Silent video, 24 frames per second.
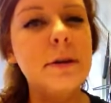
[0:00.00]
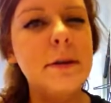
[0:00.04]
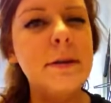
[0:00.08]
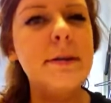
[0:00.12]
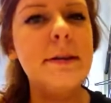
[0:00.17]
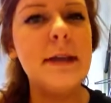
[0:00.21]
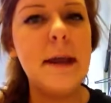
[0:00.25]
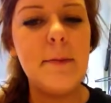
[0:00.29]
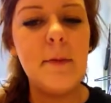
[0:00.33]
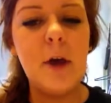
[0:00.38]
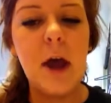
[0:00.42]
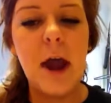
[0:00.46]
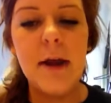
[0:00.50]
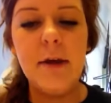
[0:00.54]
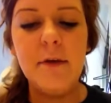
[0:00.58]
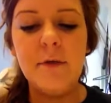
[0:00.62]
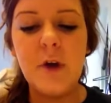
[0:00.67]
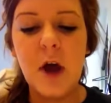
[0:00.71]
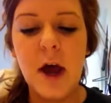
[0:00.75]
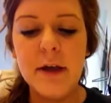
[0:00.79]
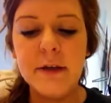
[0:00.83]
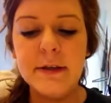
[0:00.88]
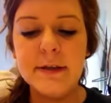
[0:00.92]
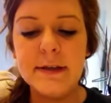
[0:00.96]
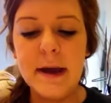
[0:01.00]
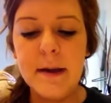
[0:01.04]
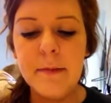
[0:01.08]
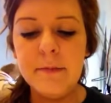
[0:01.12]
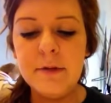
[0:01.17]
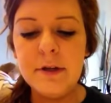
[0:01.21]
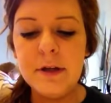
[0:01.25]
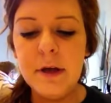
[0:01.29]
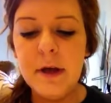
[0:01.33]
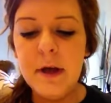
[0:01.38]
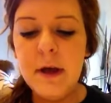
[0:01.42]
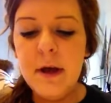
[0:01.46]
Same kind of
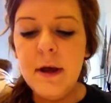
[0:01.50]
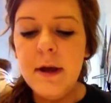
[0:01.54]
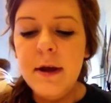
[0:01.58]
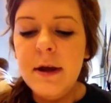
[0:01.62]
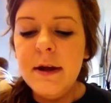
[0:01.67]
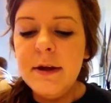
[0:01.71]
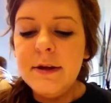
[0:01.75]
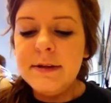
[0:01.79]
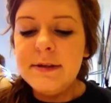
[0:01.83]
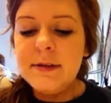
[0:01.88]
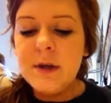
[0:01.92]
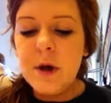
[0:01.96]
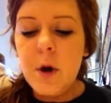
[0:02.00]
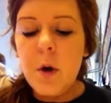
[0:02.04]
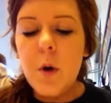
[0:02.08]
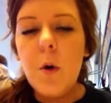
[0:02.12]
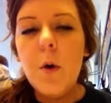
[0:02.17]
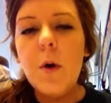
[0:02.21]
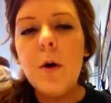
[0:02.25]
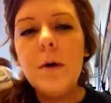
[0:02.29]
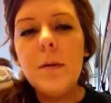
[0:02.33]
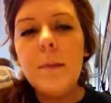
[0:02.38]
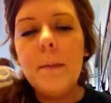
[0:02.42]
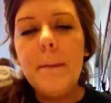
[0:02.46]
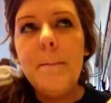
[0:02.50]
concept. So,